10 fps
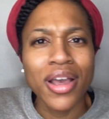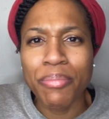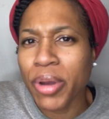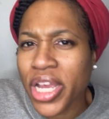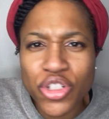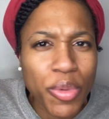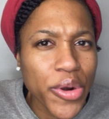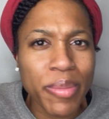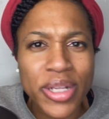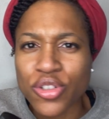
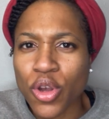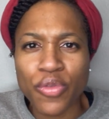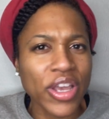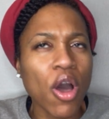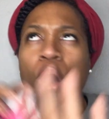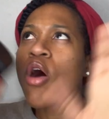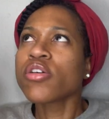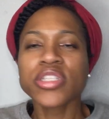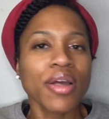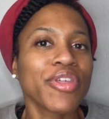bihidromonium metasulfate, all
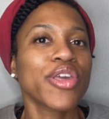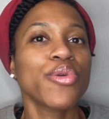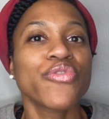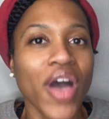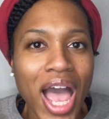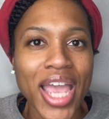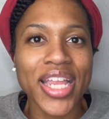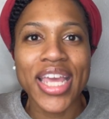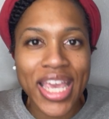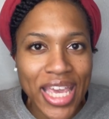stuff that you
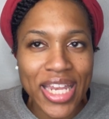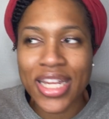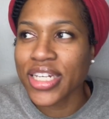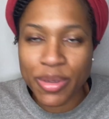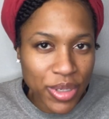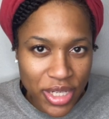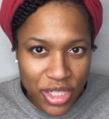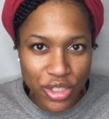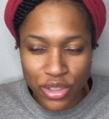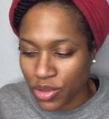find in deep
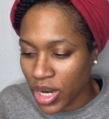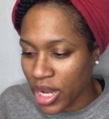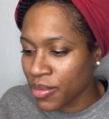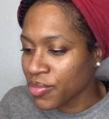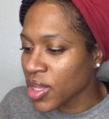conditioners, right?